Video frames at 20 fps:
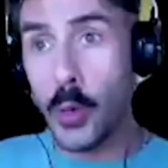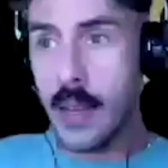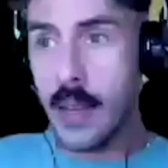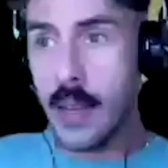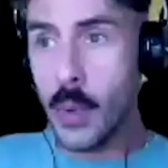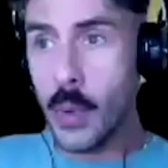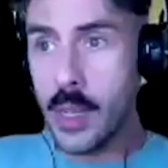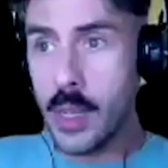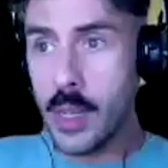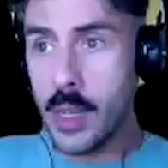and
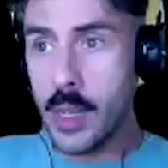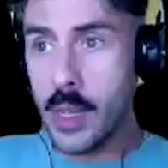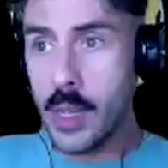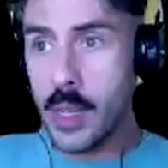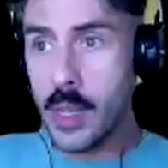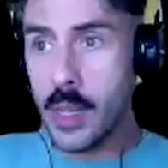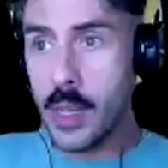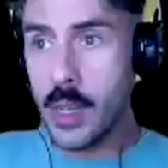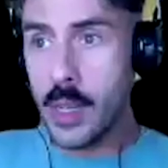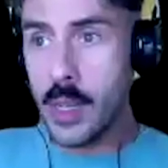we are still
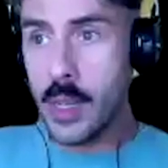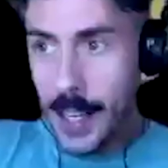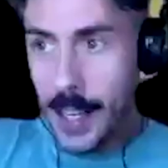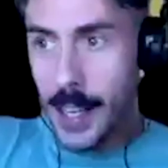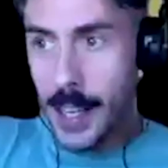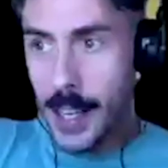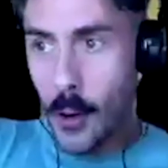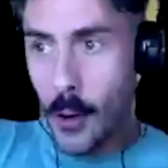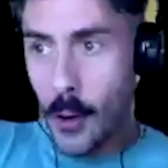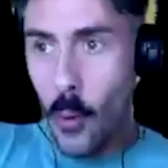having
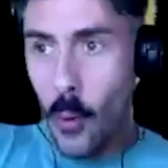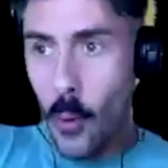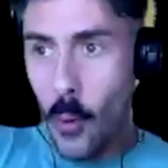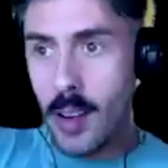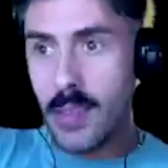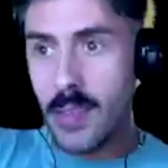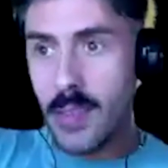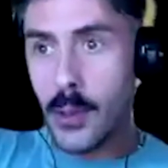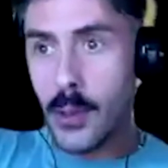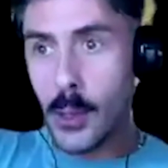one
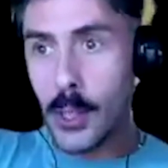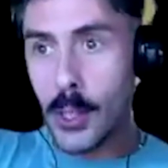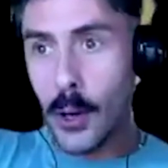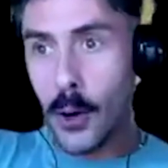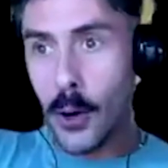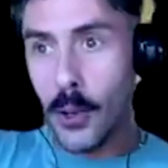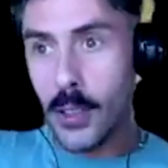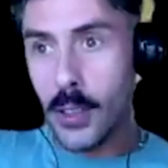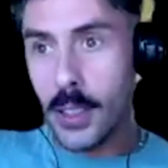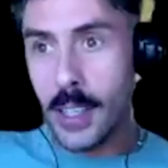foot
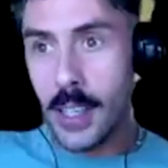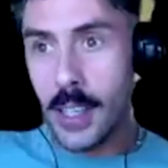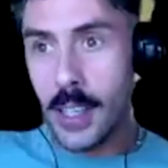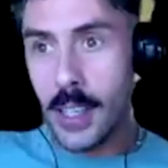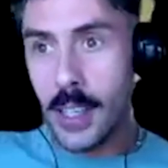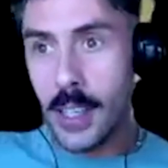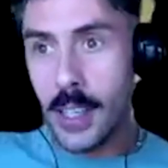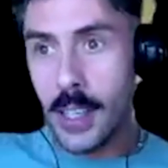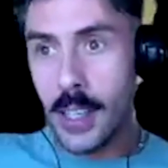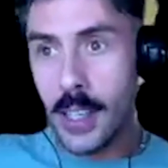on
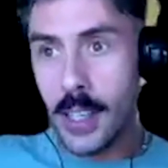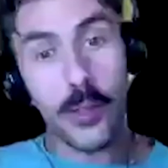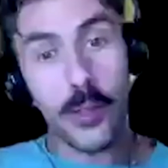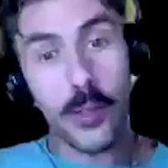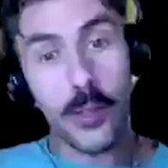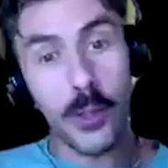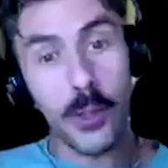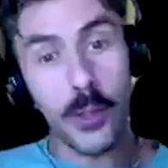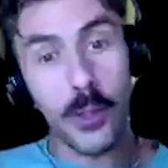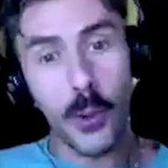the old
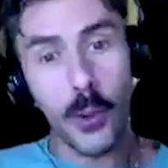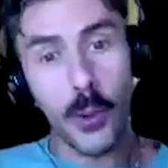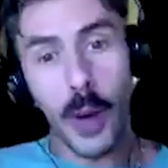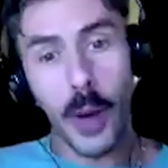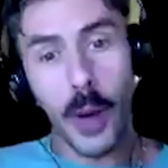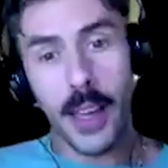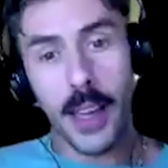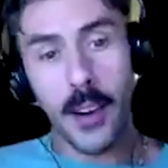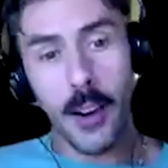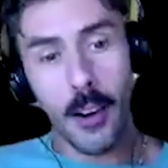school
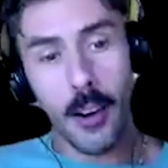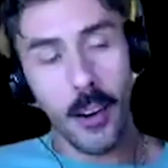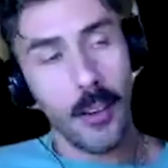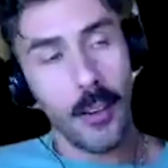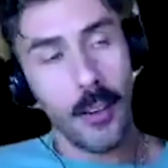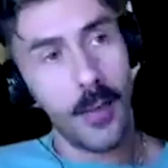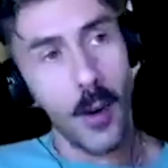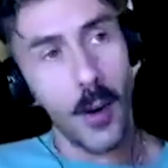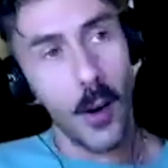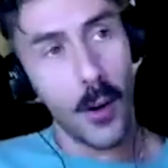way
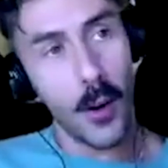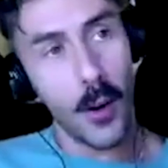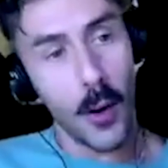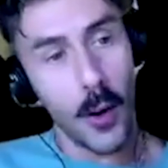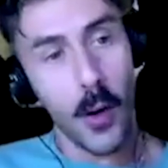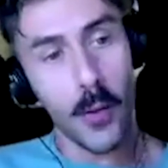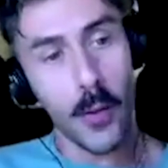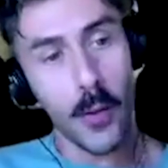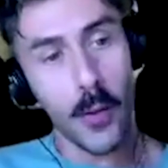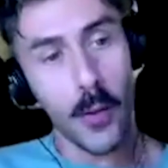of
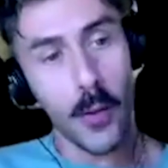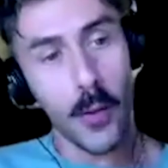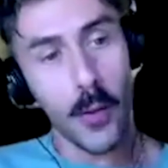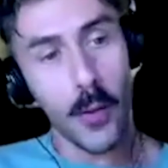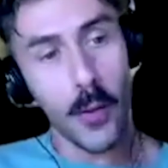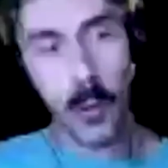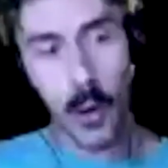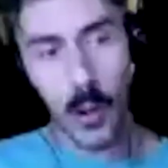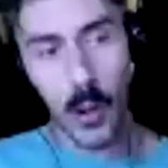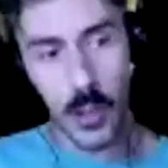doing
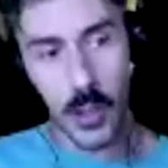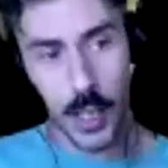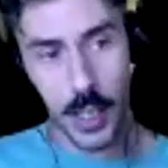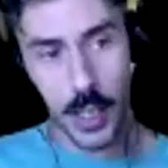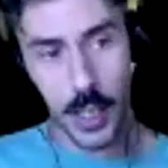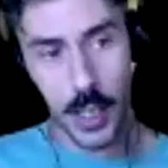project.